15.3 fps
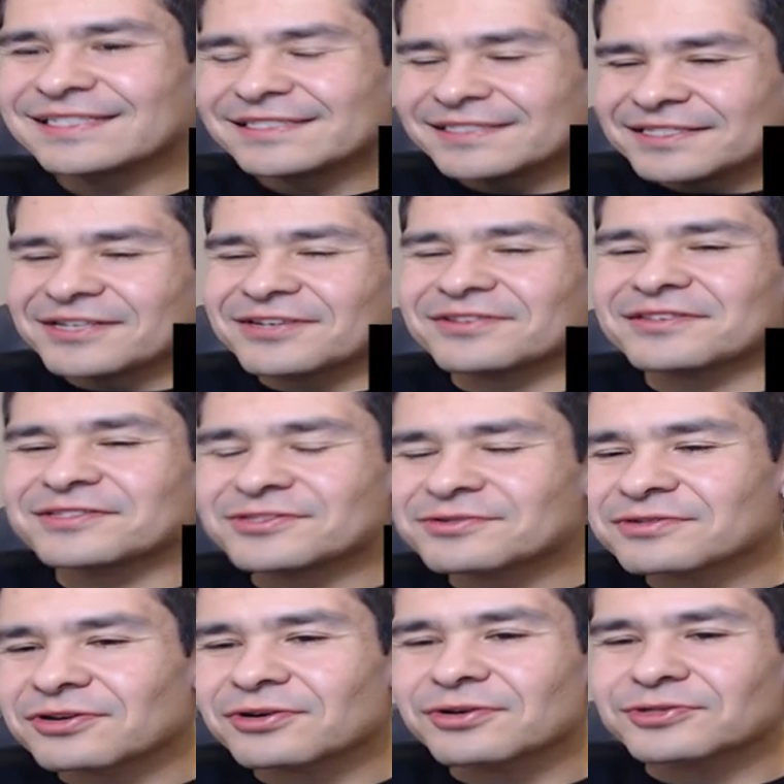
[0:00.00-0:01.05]
You know, these
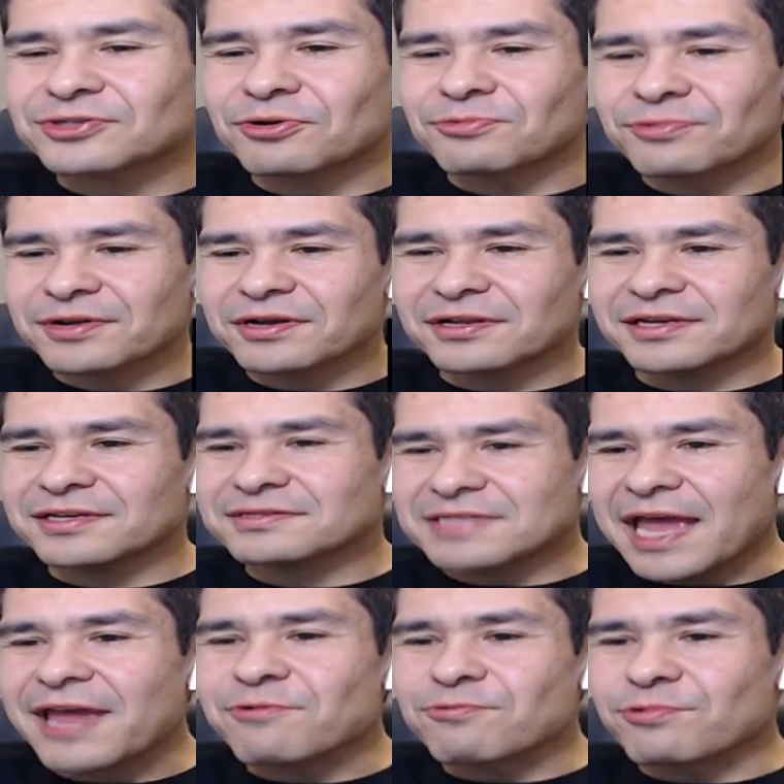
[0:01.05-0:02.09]
two girls are really,
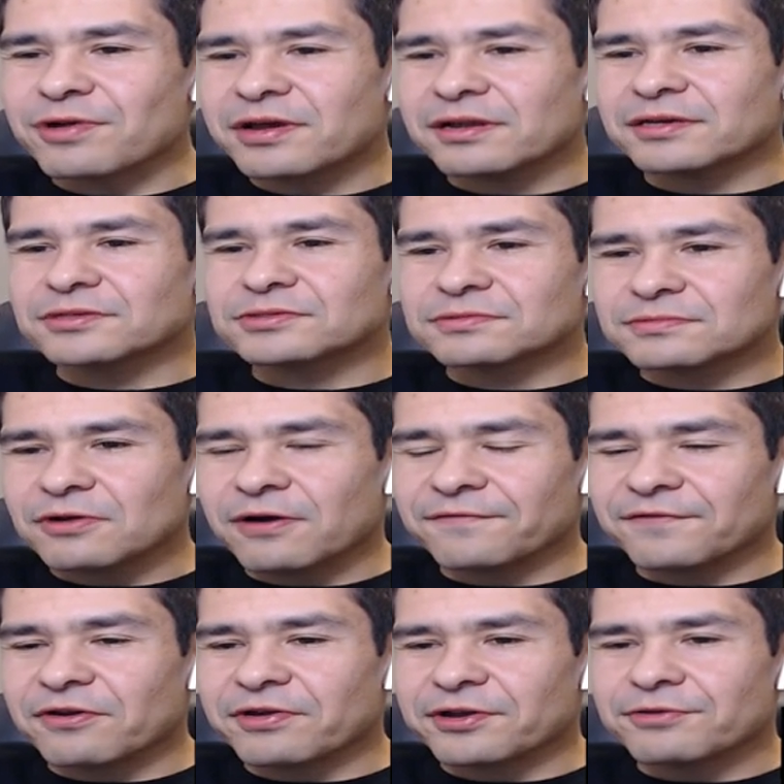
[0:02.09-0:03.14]
they really are
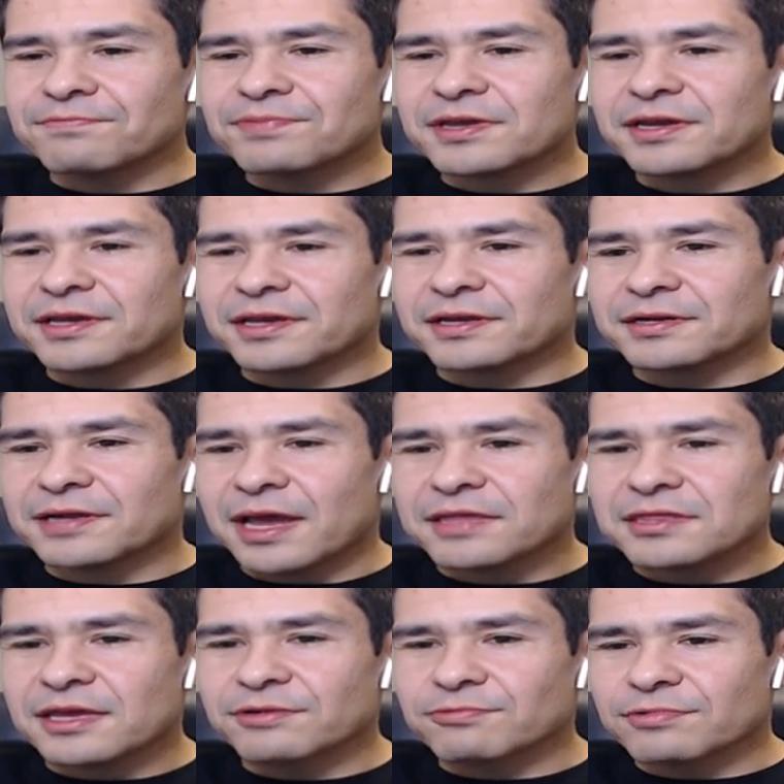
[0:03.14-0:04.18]
very obedient
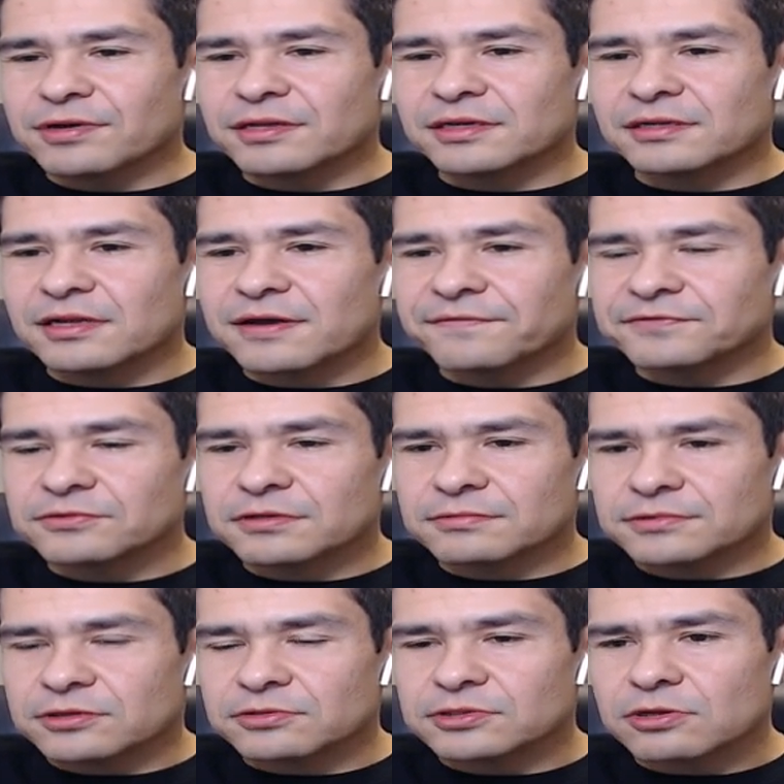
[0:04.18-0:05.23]
and they really love doing
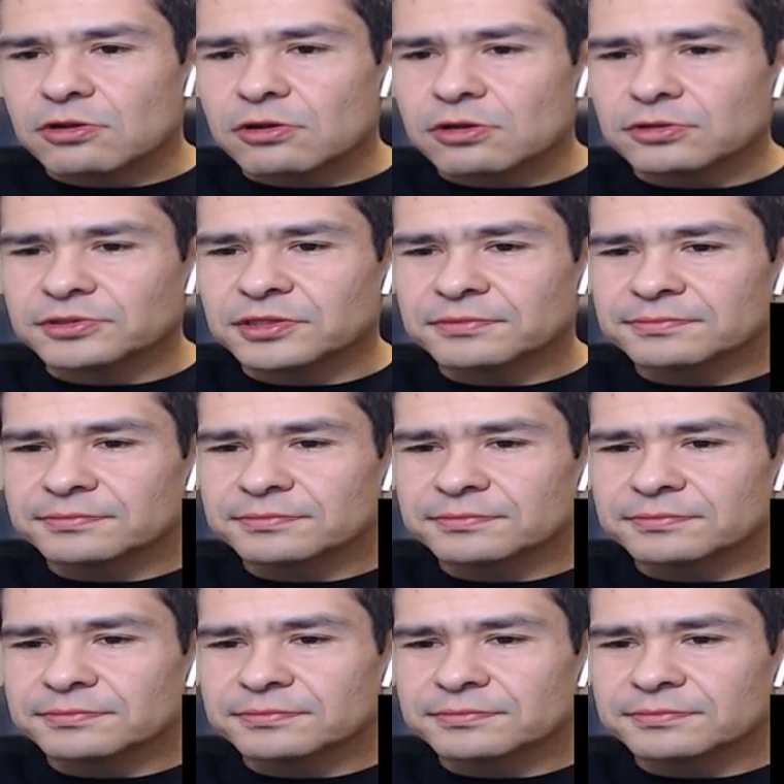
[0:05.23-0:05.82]
what they're told.